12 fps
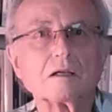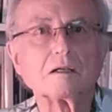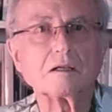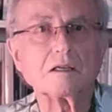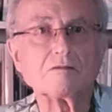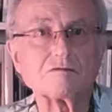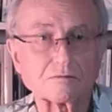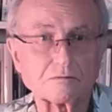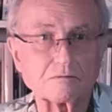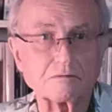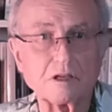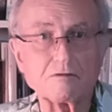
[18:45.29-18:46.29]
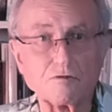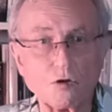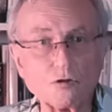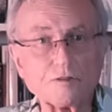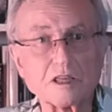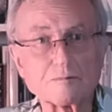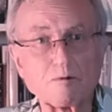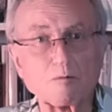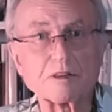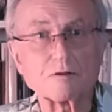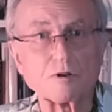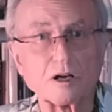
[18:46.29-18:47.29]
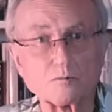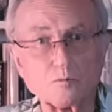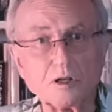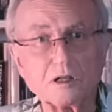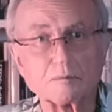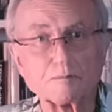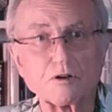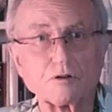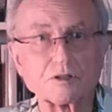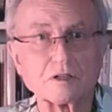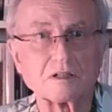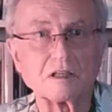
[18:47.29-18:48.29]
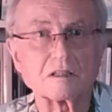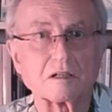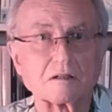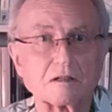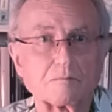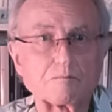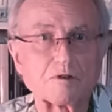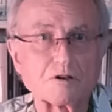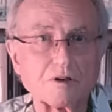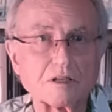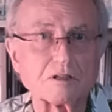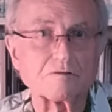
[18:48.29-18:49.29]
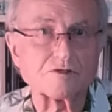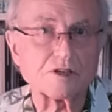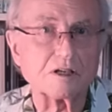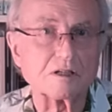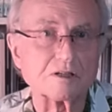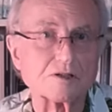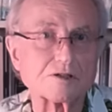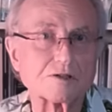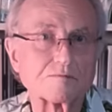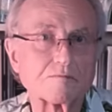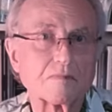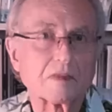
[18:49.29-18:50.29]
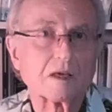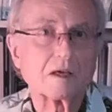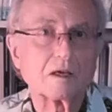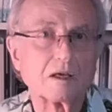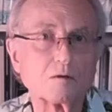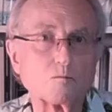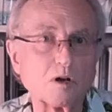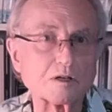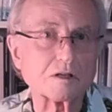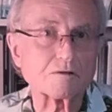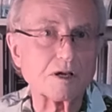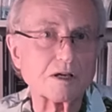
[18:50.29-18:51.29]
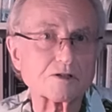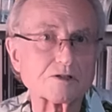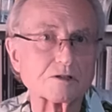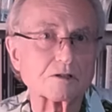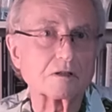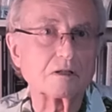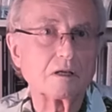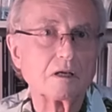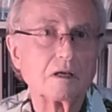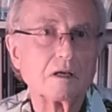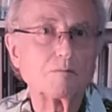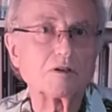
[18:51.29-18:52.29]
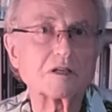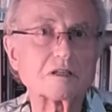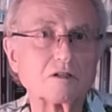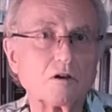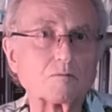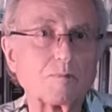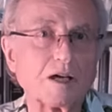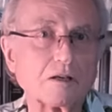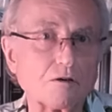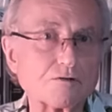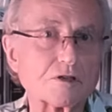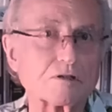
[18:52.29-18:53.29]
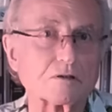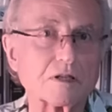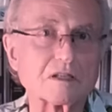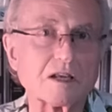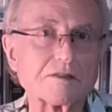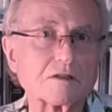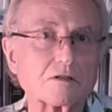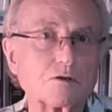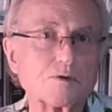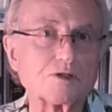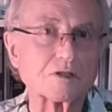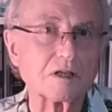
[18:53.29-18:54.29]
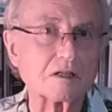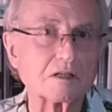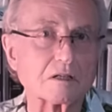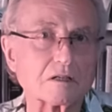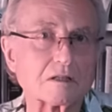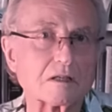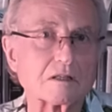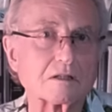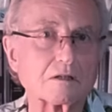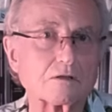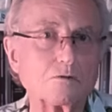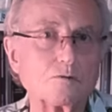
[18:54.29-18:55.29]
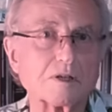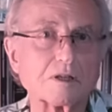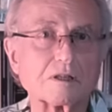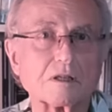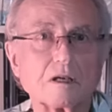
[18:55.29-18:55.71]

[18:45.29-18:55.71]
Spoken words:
if evolving is probably the right word, because it is a progressive change in one direction, but it's not biological. It's nothing to do with genetics. It's to do with